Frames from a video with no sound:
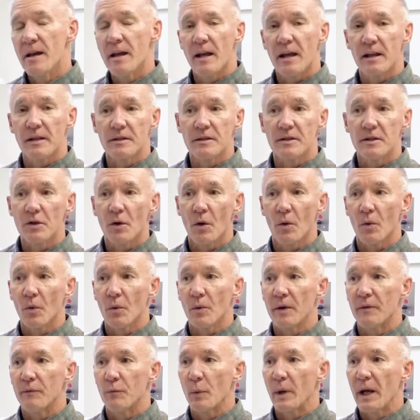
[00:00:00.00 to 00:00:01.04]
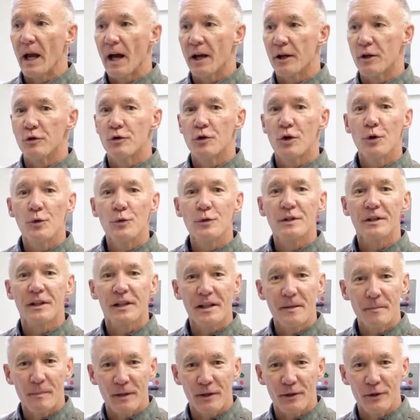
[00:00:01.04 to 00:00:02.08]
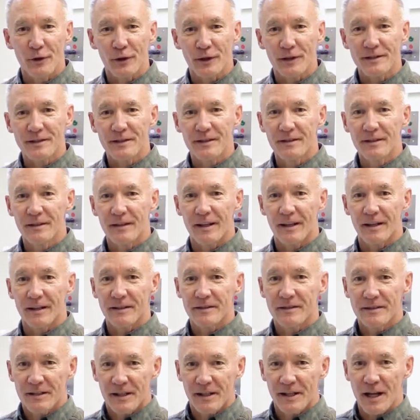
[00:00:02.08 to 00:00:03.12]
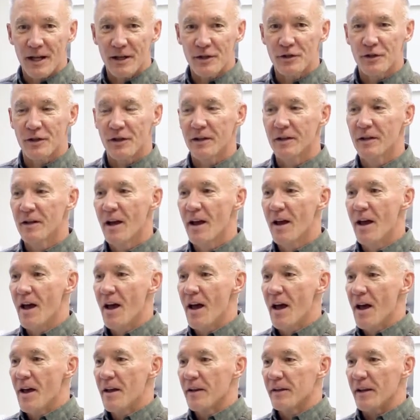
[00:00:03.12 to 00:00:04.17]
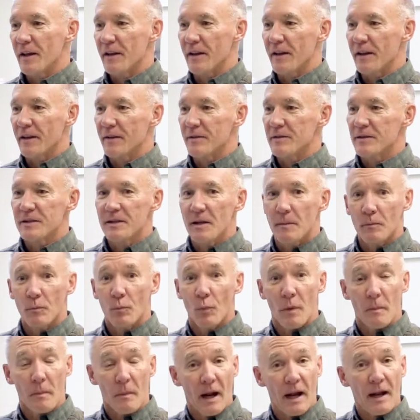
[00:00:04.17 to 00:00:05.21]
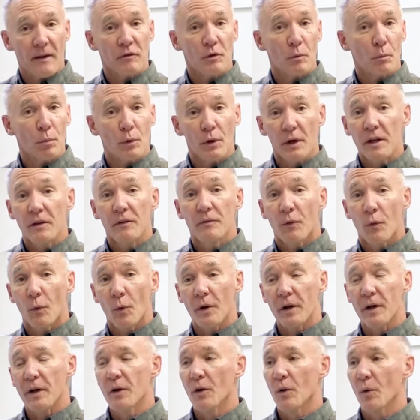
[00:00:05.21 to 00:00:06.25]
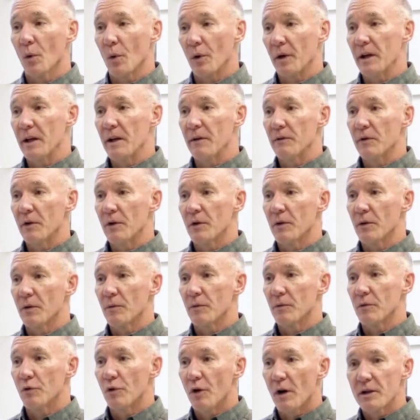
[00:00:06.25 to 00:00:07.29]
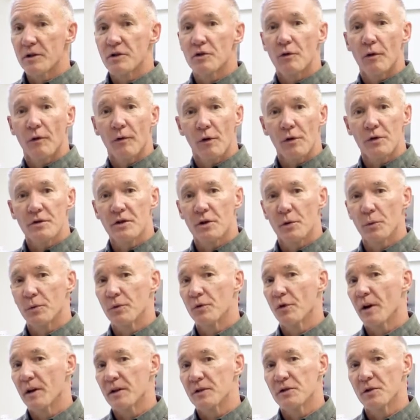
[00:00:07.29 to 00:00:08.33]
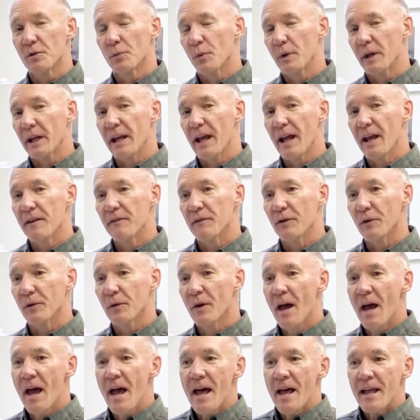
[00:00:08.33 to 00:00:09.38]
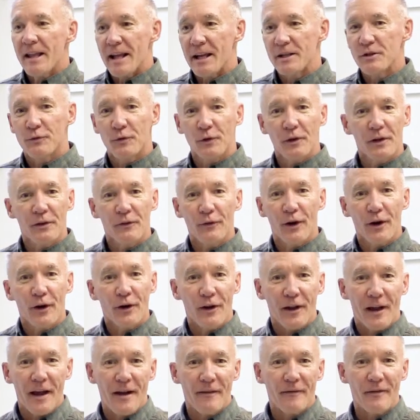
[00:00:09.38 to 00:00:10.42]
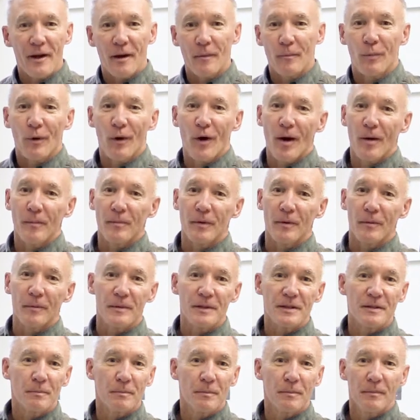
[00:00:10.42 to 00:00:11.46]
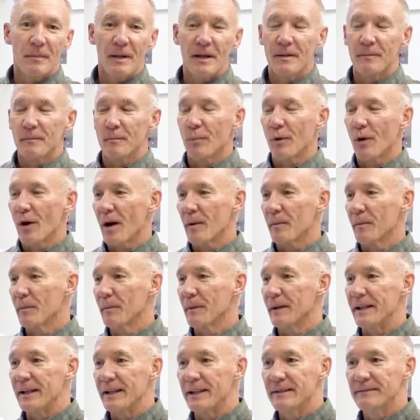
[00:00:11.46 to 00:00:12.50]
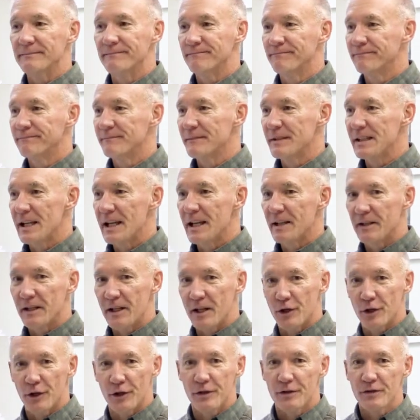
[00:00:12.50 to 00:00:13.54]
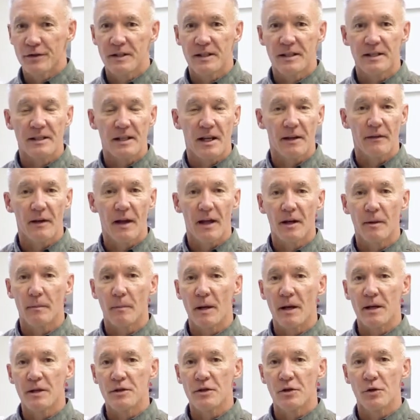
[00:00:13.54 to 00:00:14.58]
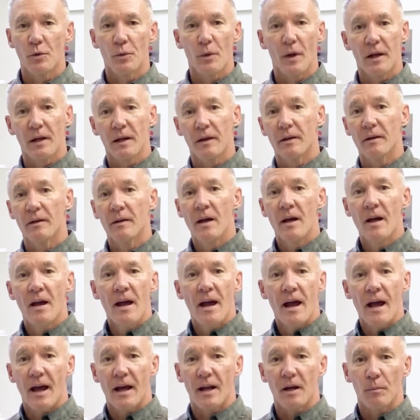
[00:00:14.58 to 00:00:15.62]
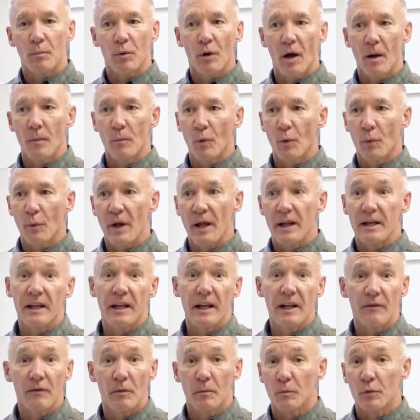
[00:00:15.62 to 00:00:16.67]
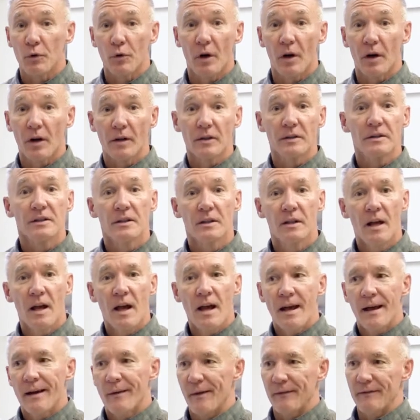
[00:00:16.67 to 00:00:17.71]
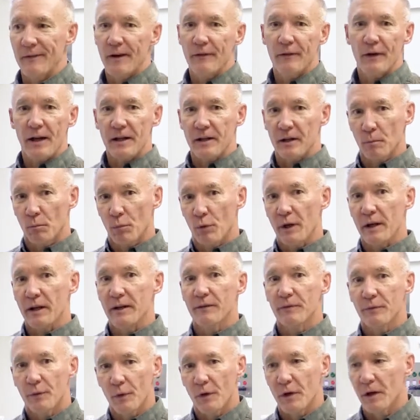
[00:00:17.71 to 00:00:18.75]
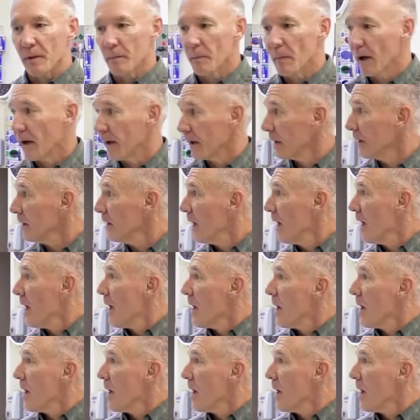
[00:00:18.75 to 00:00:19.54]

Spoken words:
And so if we got you too sleepy during the sedation, then we might have to breathe for you or give you drugs to reverse the drugs that we gave you. That's really rare to have that problem. It's been probably 10 years since I've had a patient who had a problem where we had to give them drugs. I've never had to breathe for anybody.